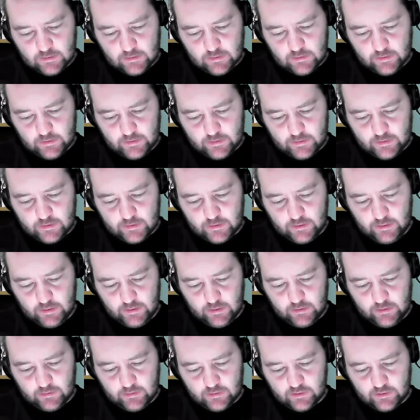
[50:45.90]
Let's see.
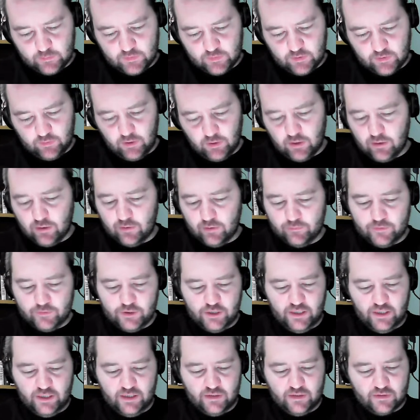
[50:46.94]
September. Oh,
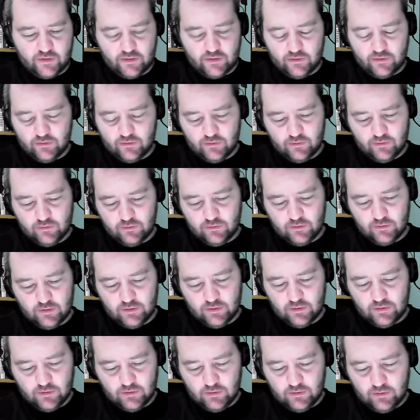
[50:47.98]
jeez.
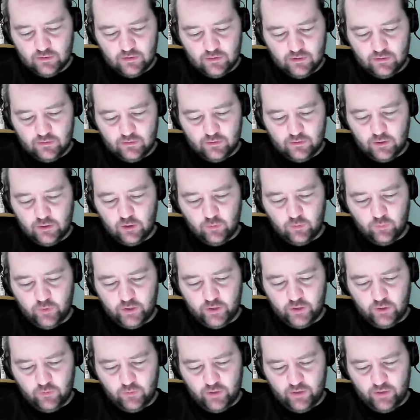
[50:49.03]
Nope, we
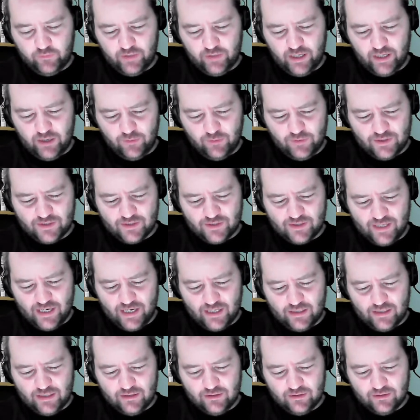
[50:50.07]
don't have. How is that?